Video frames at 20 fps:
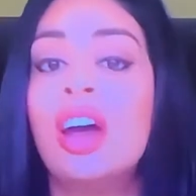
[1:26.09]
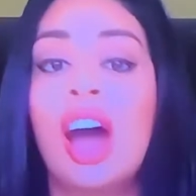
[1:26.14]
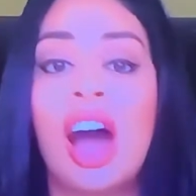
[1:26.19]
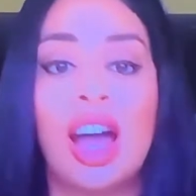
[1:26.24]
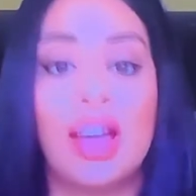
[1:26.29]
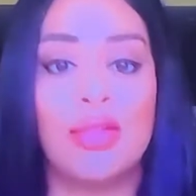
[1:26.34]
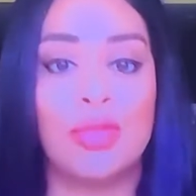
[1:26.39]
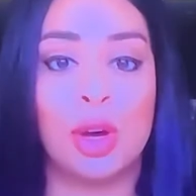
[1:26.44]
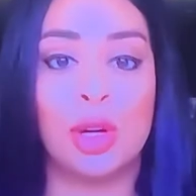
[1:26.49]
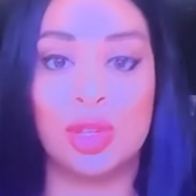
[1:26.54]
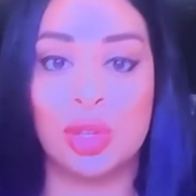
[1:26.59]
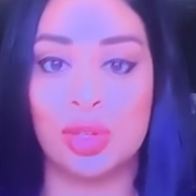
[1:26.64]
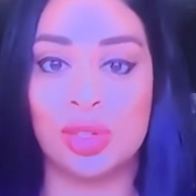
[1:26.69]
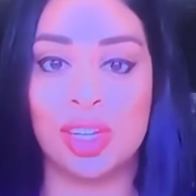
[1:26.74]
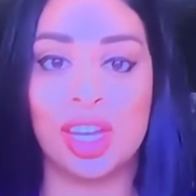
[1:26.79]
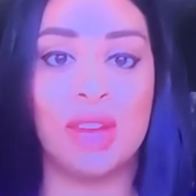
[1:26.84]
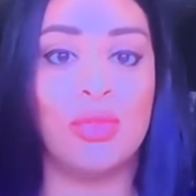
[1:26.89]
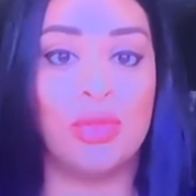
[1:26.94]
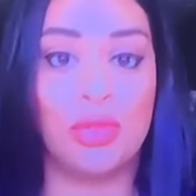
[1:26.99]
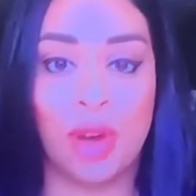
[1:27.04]
I've also
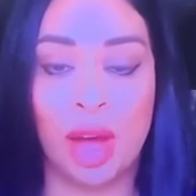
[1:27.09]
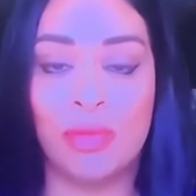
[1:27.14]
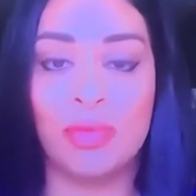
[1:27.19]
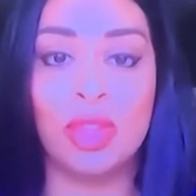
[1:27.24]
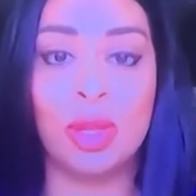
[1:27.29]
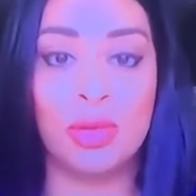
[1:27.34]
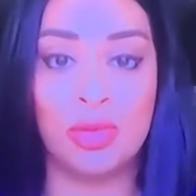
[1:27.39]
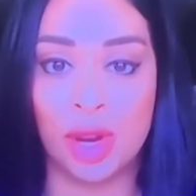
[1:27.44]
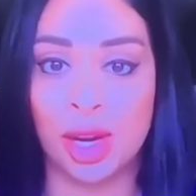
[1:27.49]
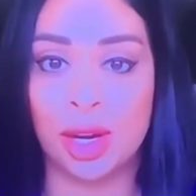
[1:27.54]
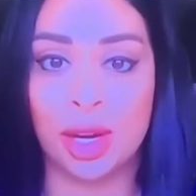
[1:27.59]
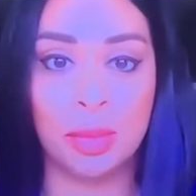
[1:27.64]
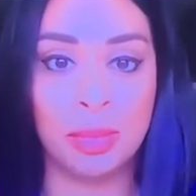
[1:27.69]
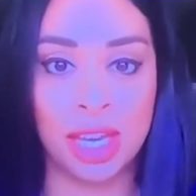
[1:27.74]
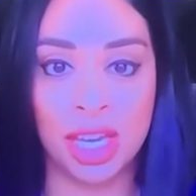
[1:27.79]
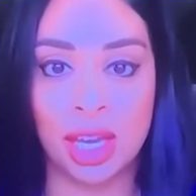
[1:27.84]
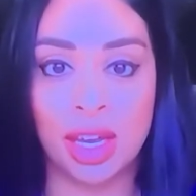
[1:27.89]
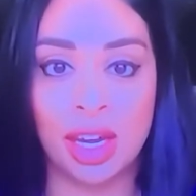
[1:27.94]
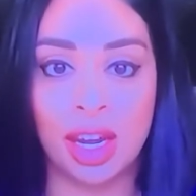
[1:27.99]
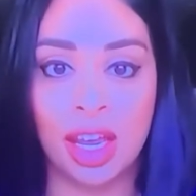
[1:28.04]
said from the very
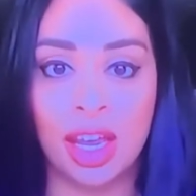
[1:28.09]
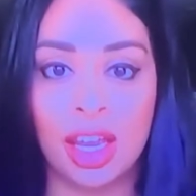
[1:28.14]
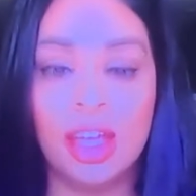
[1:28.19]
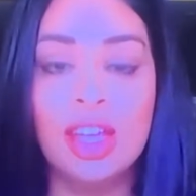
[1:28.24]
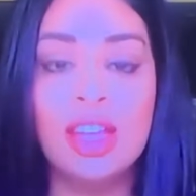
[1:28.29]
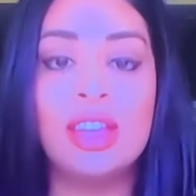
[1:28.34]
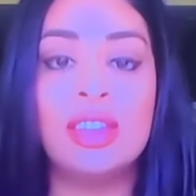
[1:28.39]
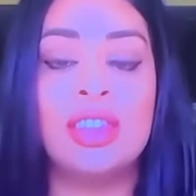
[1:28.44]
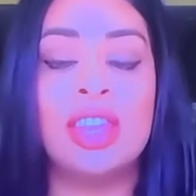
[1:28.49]
beginning,